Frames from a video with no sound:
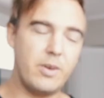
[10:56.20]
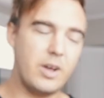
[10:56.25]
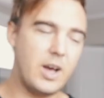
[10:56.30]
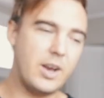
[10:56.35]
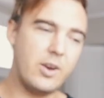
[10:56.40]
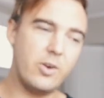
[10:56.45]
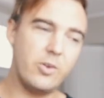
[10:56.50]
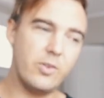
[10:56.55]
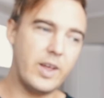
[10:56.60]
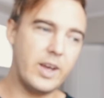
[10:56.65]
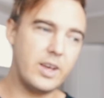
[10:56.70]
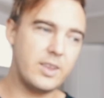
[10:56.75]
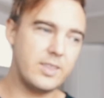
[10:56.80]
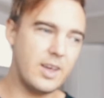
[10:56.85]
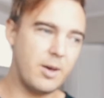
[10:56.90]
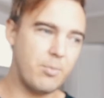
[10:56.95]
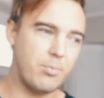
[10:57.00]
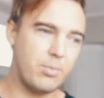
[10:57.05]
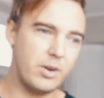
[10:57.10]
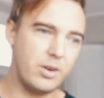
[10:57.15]
I don't like
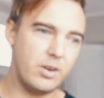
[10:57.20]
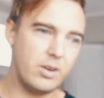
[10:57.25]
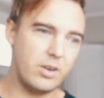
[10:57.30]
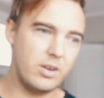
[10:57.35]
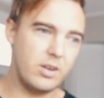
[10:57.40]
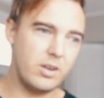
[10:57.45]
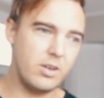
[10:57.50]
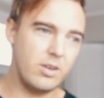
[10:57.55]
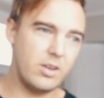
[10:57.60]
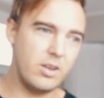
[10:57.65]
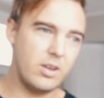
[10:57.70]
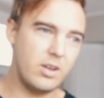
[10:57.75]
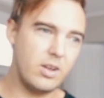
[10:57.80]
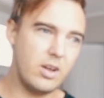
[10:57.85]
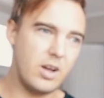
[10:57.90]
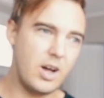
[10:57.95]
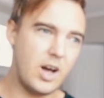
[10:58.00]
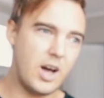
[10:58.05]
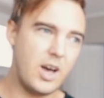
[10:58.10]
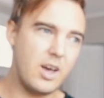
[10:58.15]
that, but
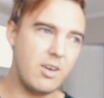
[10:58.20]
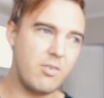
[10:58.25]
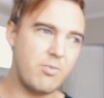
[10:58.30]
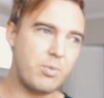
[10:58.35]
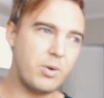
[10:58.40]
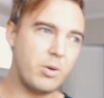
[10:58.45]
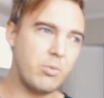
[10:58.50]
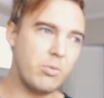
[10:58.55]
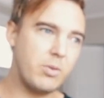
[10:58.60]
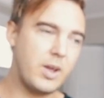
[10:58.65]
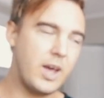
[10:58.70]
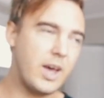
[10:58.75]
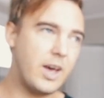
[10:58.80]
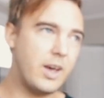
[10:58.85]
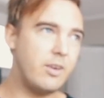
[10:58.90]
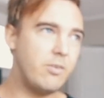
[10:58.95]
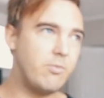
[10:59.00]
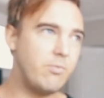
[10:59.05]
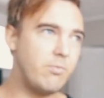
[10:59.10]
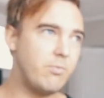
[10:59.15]
I've probably
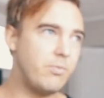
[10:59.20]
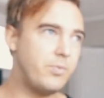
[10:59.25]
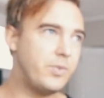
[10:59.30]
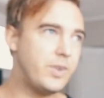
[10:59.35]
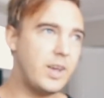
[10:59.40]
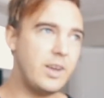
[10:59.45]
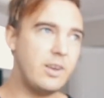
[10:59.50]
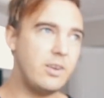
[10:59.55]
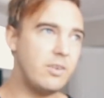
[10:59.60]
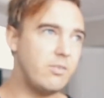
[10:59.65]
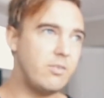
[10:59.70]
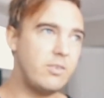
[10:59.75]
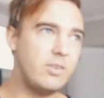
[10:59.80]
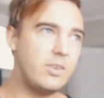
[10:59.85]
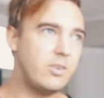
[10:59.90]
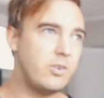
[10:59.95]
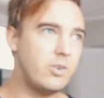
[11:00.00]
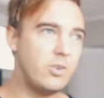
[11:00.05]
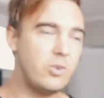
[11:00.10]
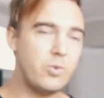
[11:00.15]
had 10
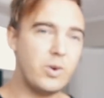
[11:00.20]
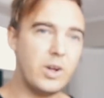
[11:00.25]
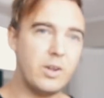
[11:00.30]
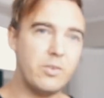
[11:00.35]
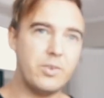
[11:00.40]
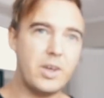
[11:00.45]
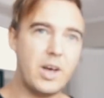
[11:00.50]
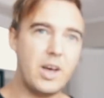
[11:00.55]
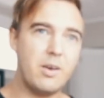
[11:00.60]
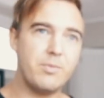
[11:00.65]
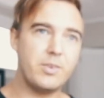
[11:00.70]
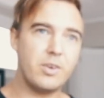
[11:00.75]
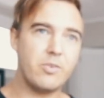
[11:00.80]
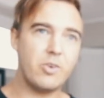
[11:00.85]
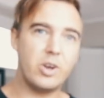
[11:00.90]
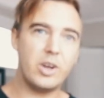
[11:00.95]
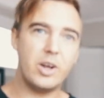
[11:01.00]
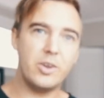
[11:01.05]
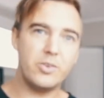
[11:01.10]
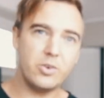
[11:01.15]
to 12 times I've
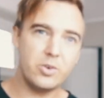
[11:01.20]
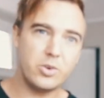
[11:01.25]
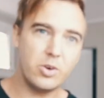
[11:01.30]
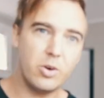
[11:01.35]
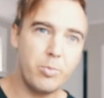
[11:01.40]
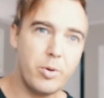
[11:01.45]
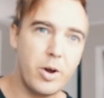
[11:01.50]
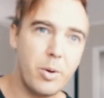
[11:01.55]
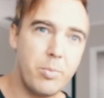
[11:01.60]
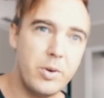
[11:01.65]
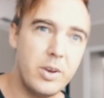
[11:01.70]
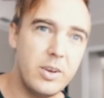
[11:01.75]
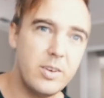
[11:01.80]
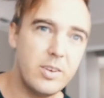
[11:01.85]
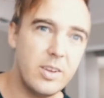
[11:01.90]
gone out to show properties,